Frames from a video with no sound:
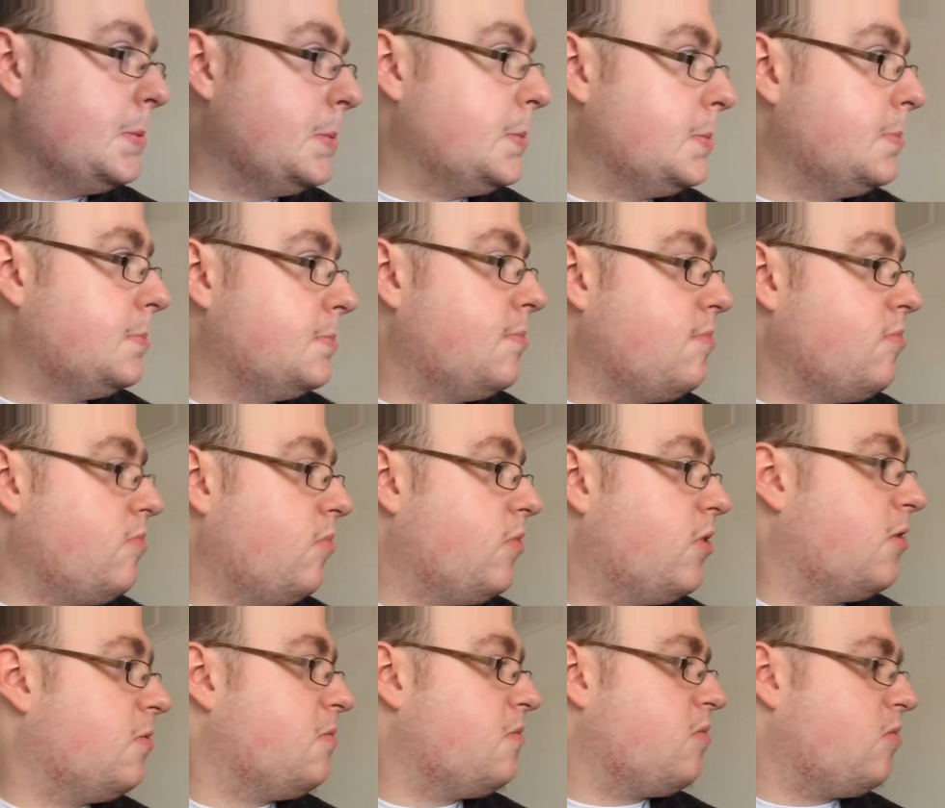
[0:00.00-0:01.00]
But
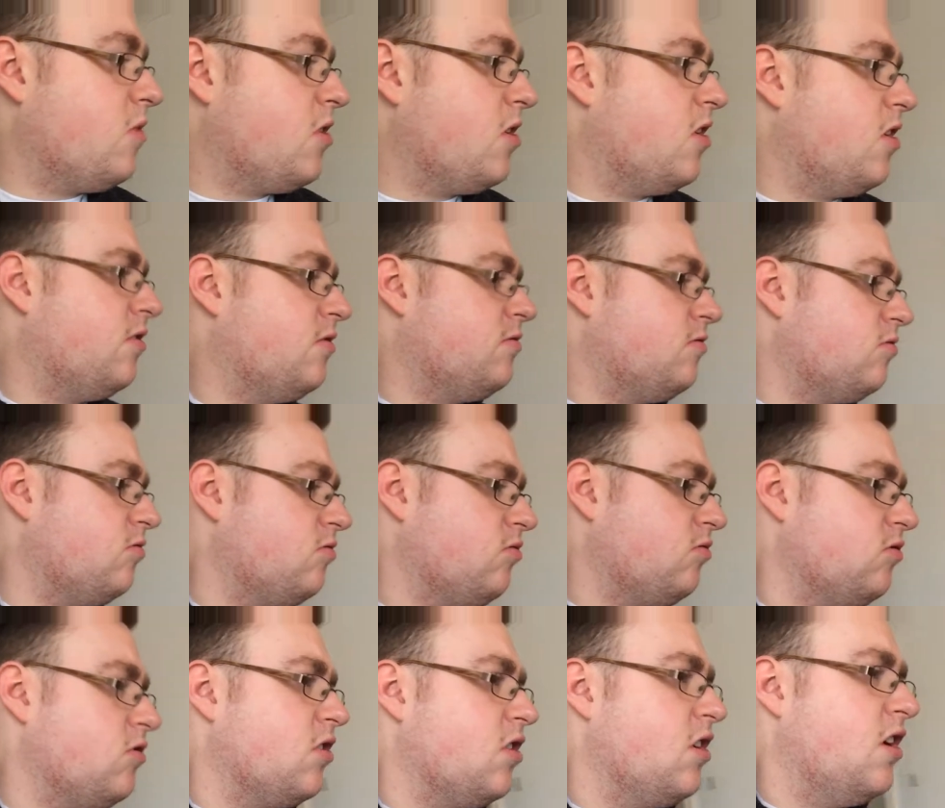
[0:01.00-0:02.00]
now you need to get ready for
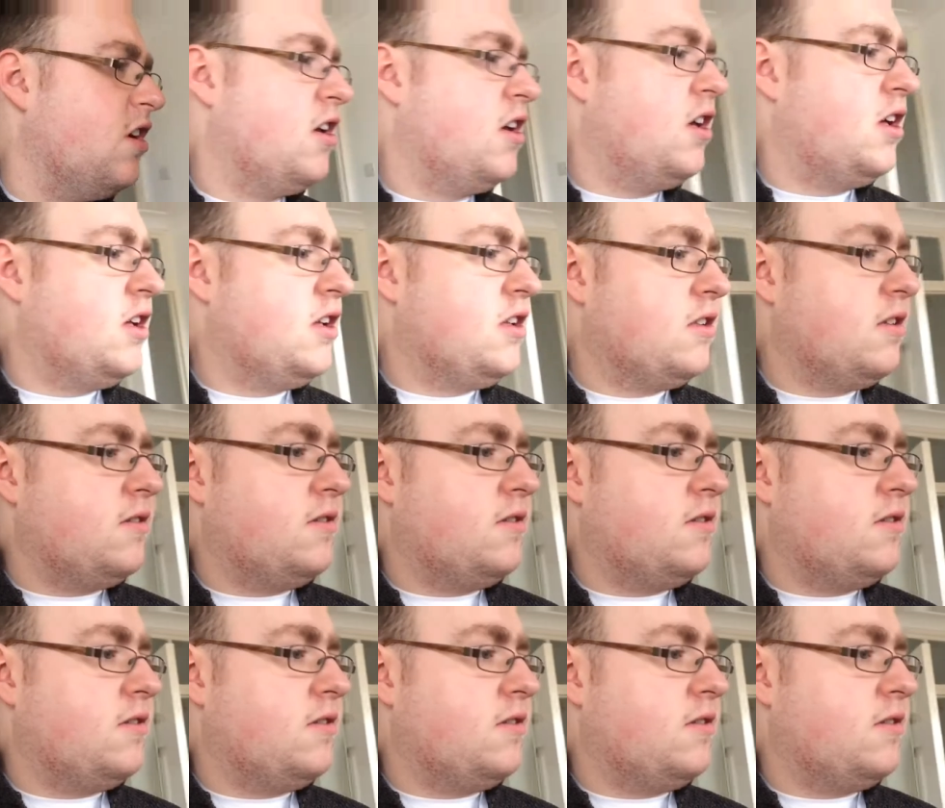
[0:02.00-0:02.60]
college, George.